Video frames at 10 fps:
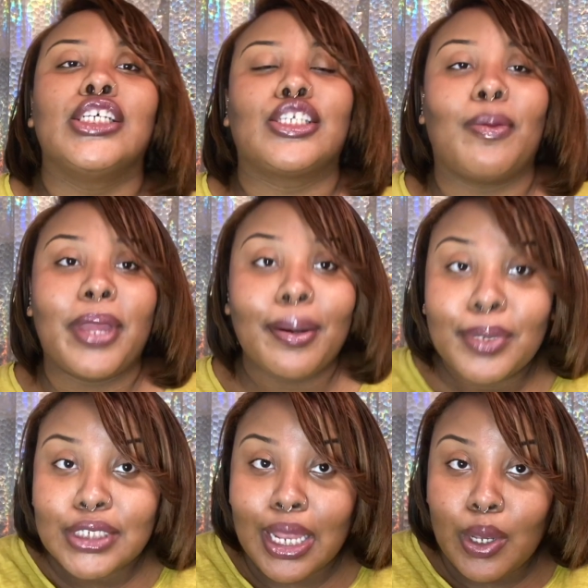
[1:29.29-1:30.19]
So I'm here to
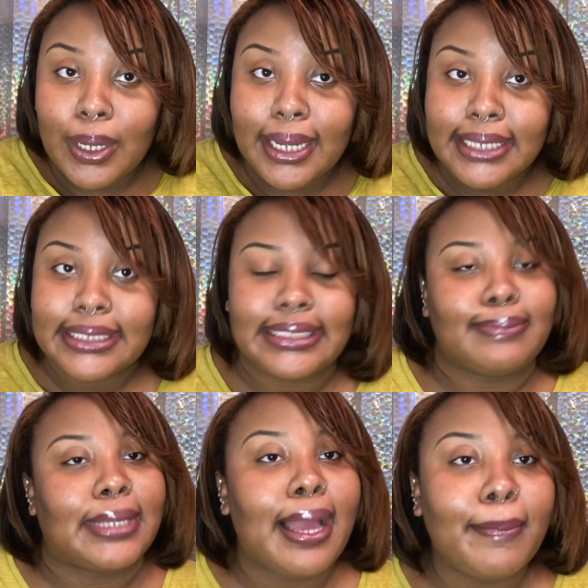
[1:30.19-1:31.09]
put y'all on to
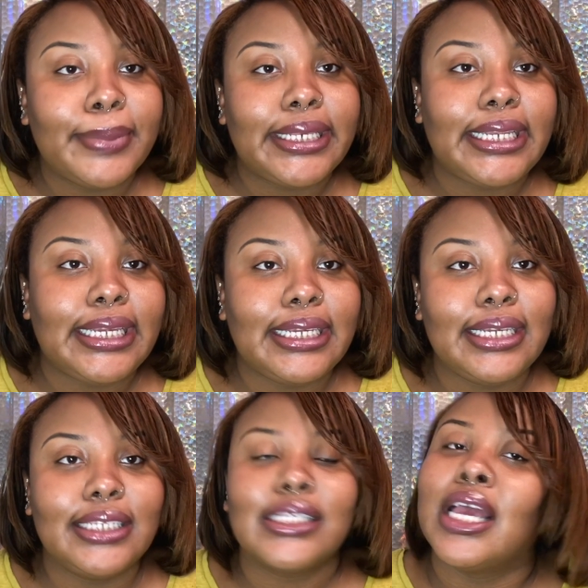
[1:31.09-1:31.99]
some
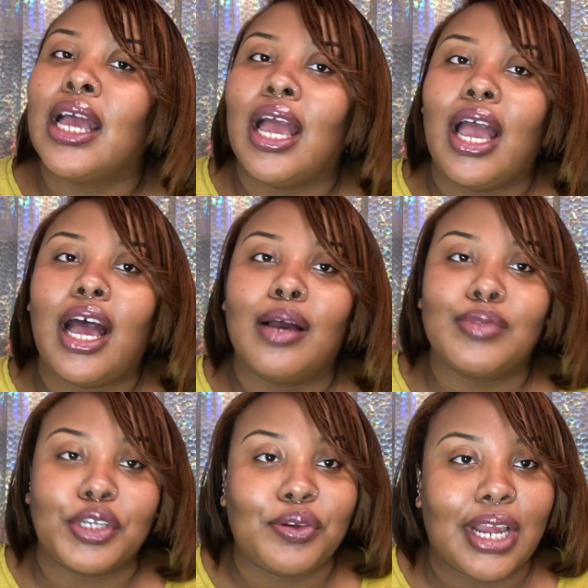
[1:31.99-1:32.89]
companies, um,
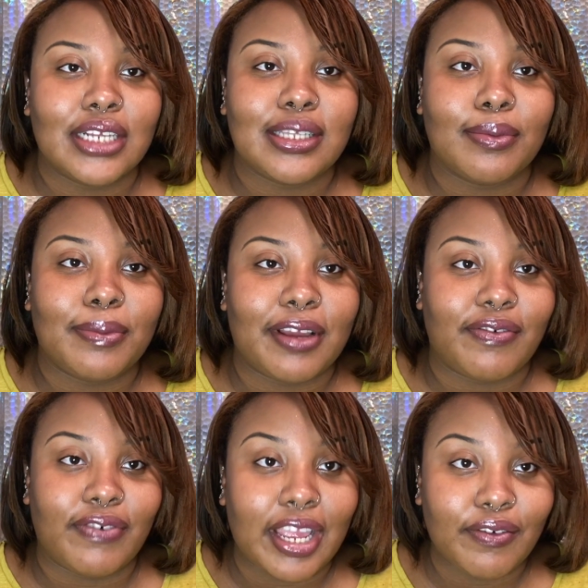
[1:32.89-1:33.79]
show you guys some of my
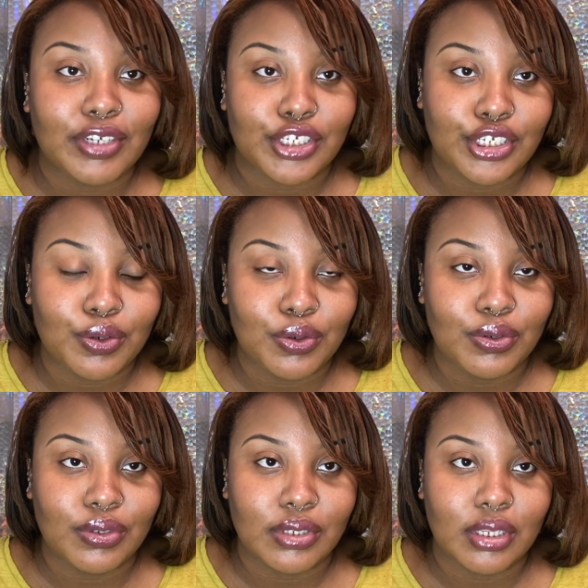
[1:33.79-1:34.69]
favorite
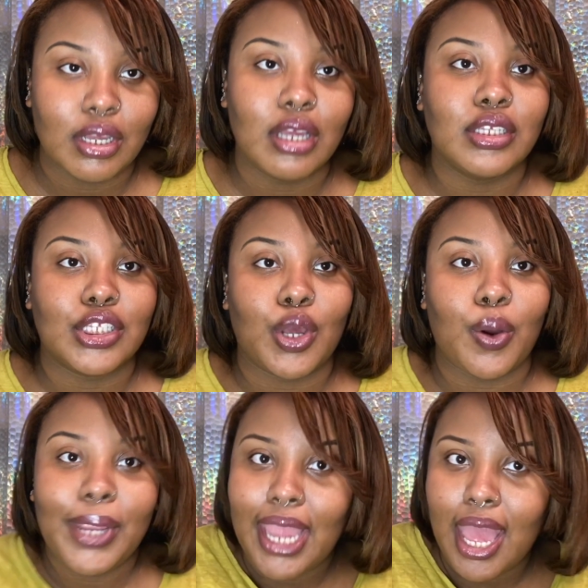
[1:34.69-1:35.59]
shoes.
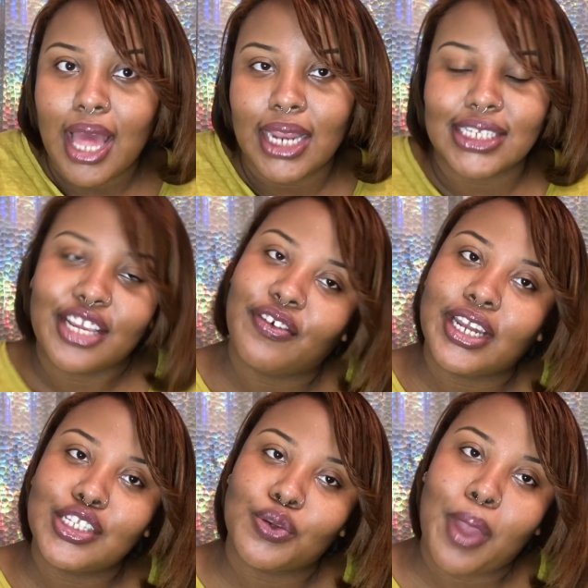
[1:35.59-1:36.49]
So yeah, let's get right
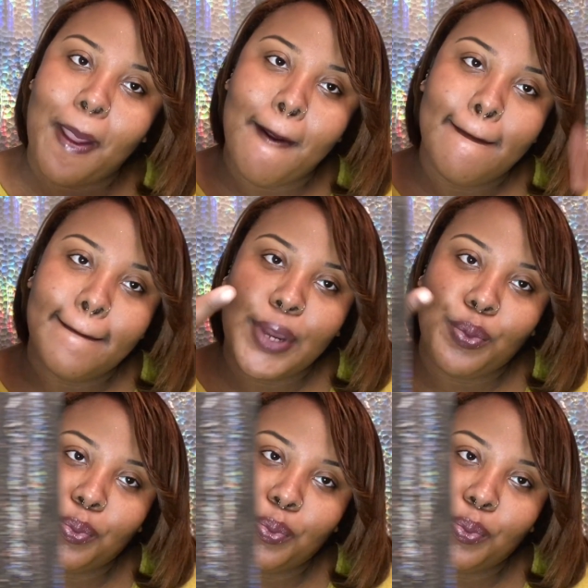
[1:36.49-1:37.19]
into it. Boop.